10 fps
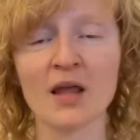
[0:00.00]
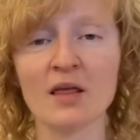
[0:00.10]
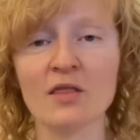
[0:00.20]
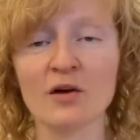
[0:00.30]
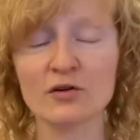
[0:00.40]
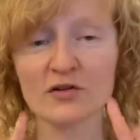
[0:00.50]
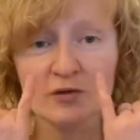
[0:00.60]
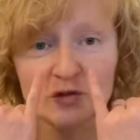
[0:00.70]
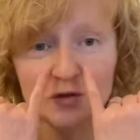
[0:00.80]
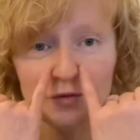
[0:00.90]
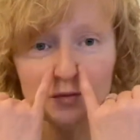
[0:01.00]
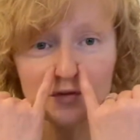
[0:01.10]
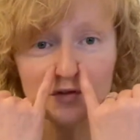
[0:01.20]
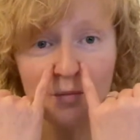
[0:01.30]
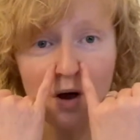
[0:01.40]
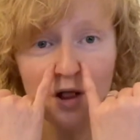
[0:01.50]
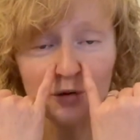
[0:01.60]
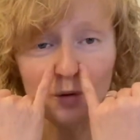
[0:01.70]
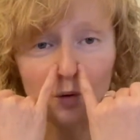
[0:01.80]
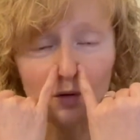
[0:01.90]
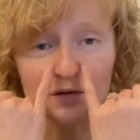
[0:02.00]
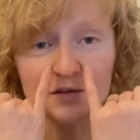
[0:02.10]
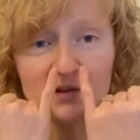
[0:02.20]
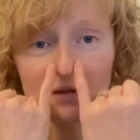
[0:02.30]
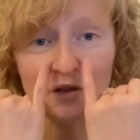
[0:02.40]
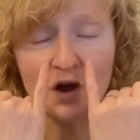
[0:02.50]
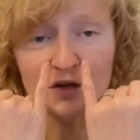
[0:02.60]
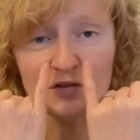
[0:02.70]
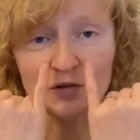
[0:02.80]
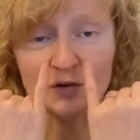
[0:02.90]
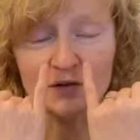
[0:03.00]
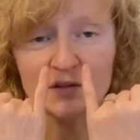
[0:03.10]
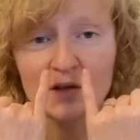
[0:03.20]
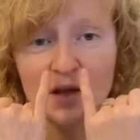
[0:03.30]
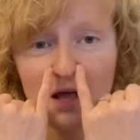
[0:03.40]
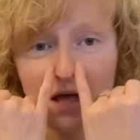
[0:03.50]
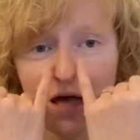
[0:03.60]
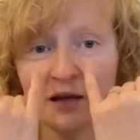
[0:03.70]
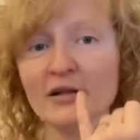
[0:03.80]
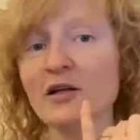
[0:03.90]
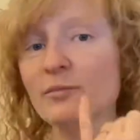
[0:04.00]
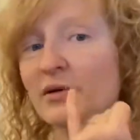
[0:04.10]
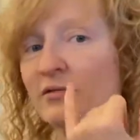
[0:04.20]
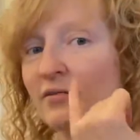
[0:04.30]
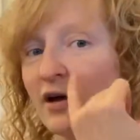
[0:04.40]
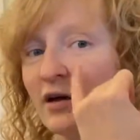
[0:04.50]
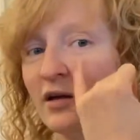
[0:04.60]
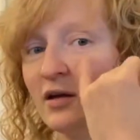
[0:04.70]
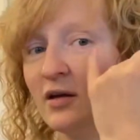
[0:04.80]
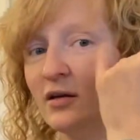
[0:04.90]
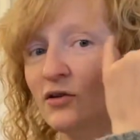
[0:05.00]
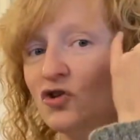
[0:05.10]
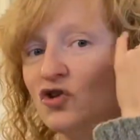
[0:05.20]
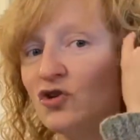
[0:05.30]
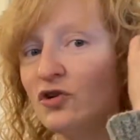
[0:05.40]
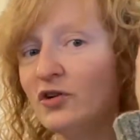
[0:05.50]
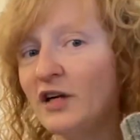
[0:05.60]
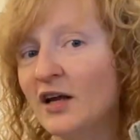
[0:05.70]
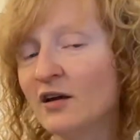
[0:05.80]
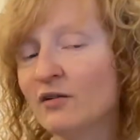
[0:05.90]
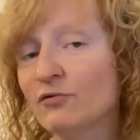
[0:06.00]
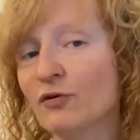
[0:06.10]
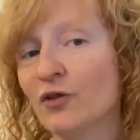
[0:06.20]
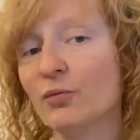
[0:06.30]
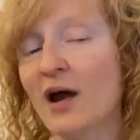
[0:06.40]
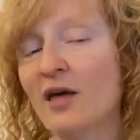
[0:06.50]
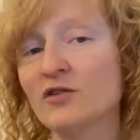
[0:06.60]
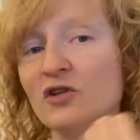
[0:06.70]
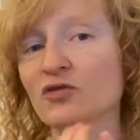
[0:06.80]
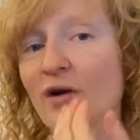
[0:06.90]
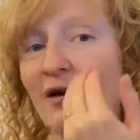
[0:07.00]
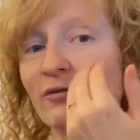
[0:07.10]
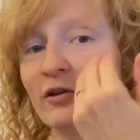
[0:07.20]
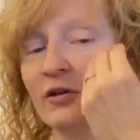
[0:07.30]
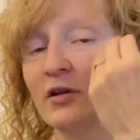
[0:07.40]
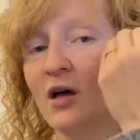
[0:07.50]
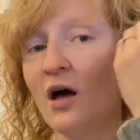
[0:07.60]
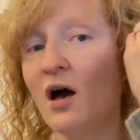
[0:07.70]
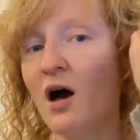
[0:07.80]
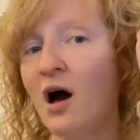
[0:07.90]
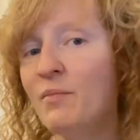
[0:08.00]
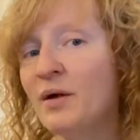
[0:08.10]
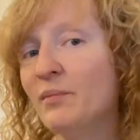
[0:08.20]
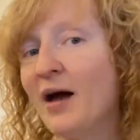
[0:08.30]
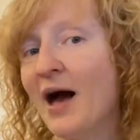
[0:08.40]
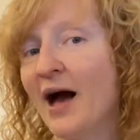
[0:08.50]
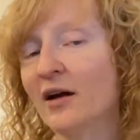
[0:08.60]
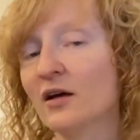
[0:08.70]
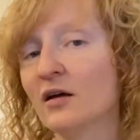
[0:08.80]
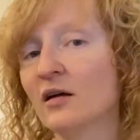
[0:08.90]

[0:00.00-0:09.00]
There's 2 smaller holes in the nostrils and a little bit of a journey for the breath to travel up and back